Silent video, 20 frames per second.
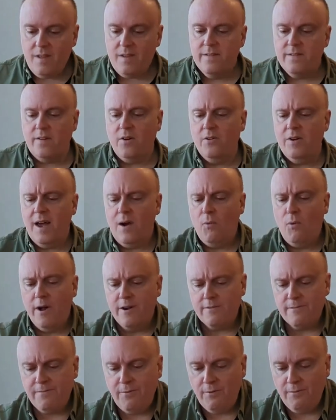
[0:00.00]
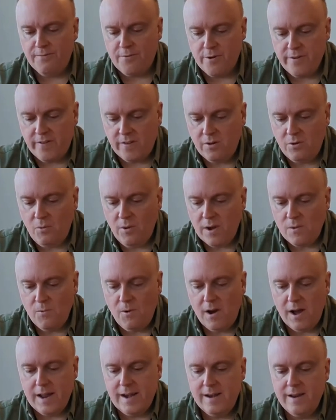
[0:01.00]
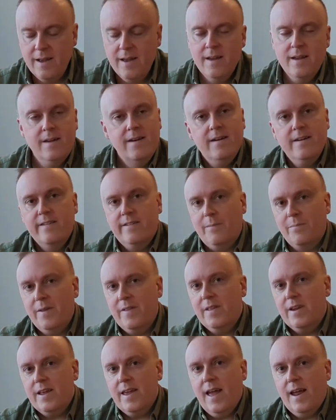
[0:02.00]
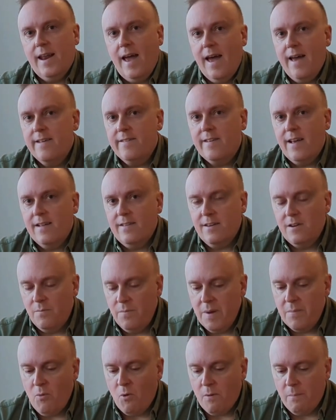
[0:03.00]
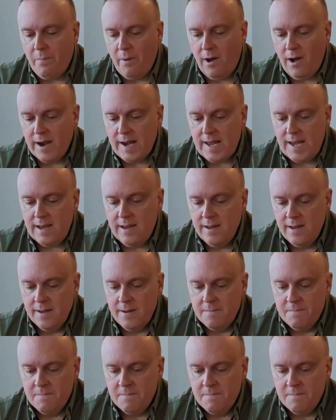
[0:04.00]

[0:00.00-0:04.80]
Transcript: So yeah, wonderful, versatile white wine, something that again has a little bit more body,